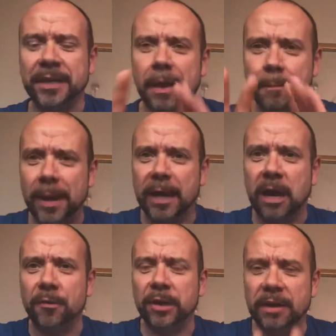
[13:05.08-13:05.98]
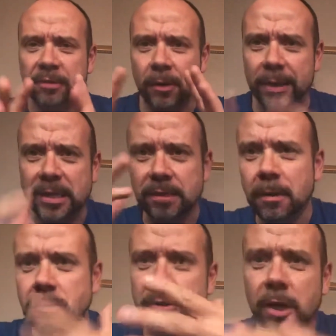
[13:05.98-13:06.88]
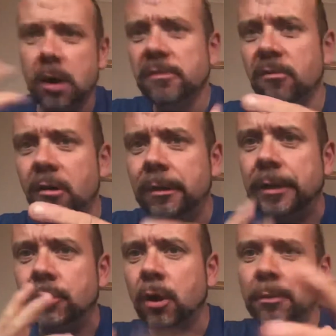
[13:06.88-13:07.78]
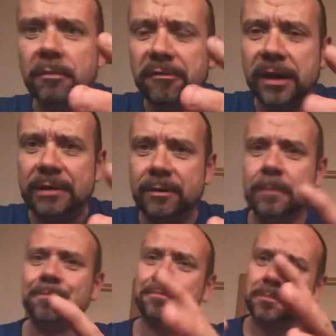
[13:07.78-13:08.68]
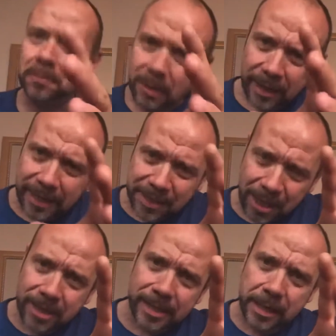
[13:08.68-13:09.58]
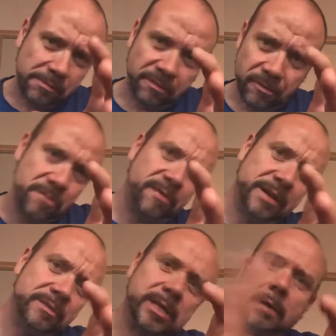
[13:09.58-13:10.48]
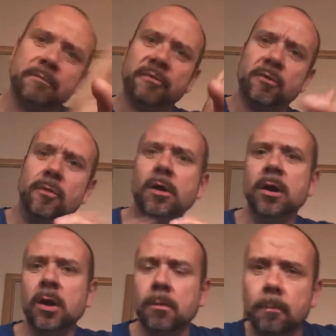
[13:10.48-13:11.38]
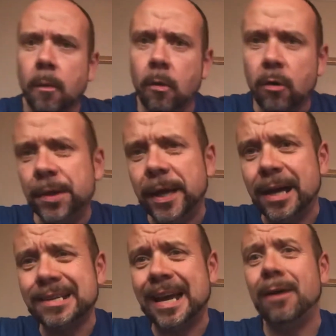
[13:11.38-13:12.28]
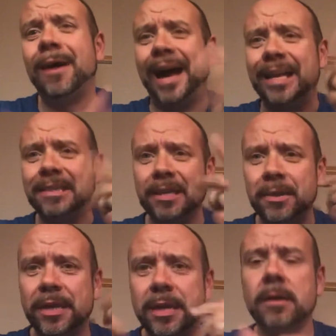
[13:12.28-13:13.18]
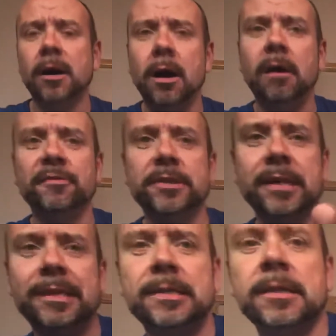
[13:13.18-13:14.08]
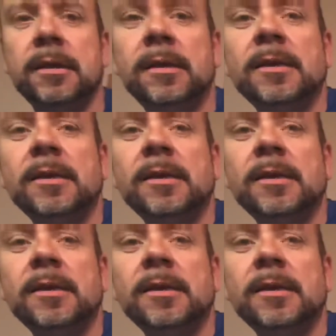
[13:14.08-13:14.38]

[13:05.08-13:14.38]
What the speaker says: and that blackcurrant, even though it is the most overriding dominant flavour, it does let the other fruit flavours come through more on the exhale and in the aftertaste.